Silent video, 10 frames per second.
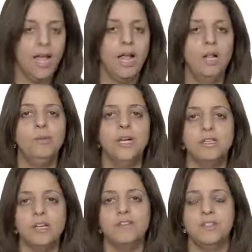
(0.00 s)
help
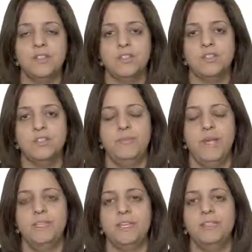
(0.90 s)
cut off the search
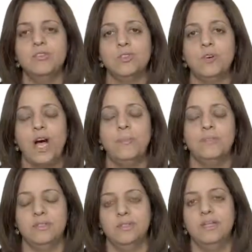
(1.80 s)
space and not go up
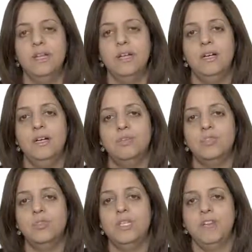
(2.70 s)
till uh, the
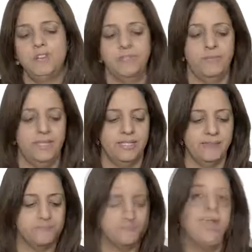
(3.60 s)
tree of the space.